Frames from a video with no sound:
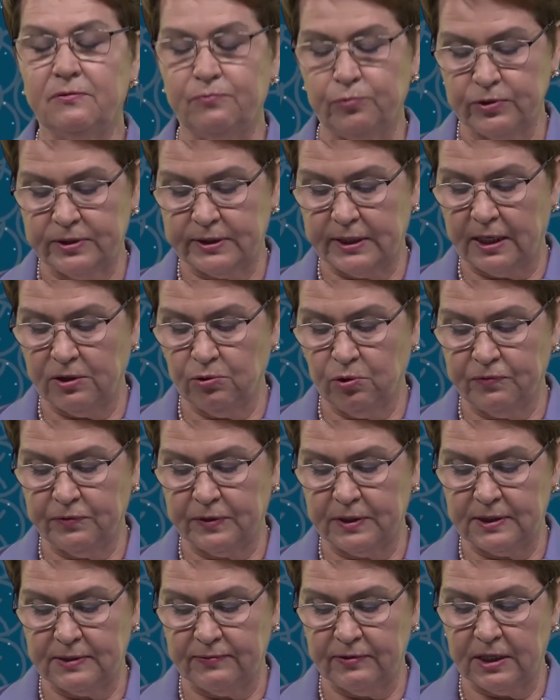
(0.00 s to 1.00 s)
And among
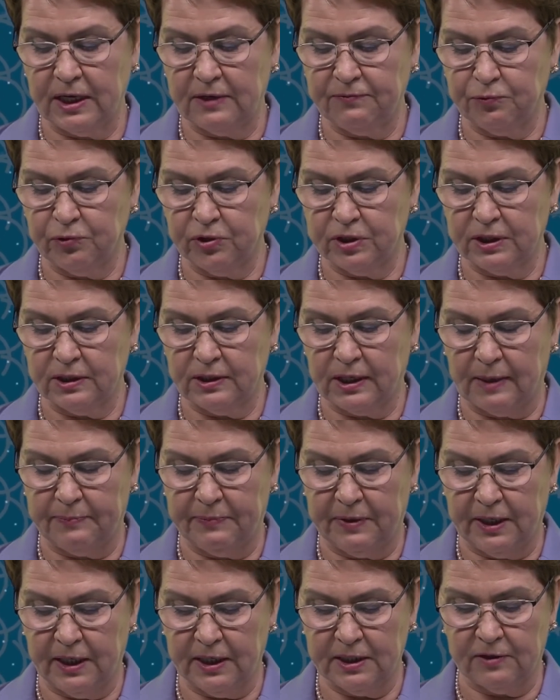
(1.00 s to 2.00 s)
many other examples of
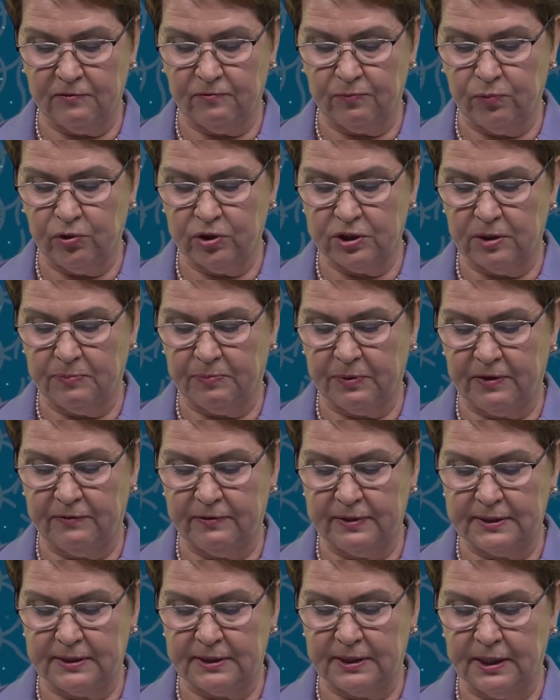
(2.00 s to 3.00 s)
the traffic
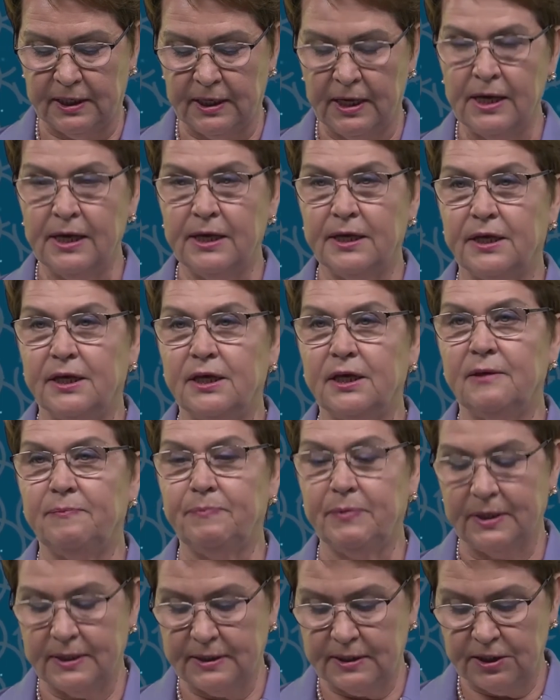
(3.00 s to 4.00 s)

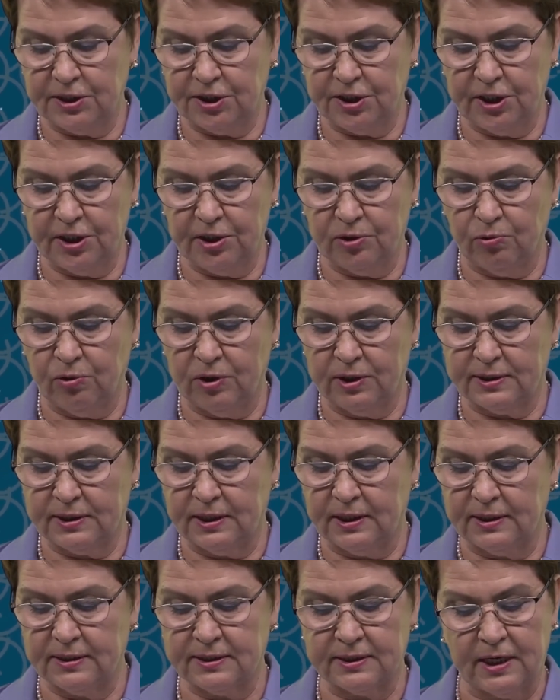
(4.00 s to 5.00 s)
equipment installed, we
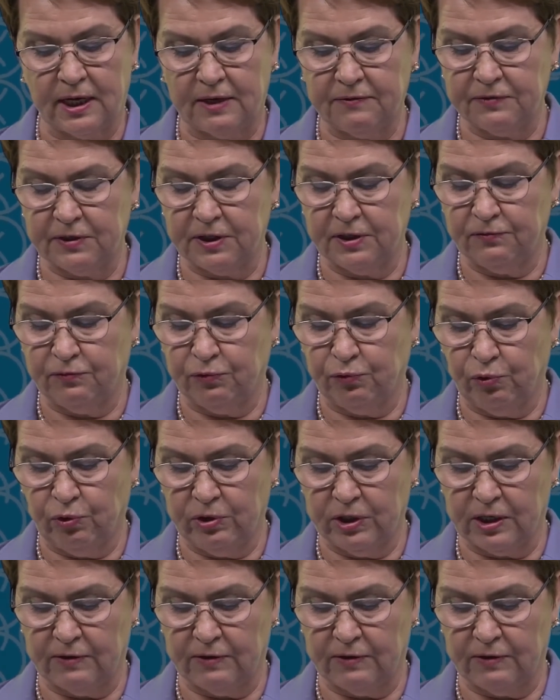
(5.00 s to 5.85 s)
would mention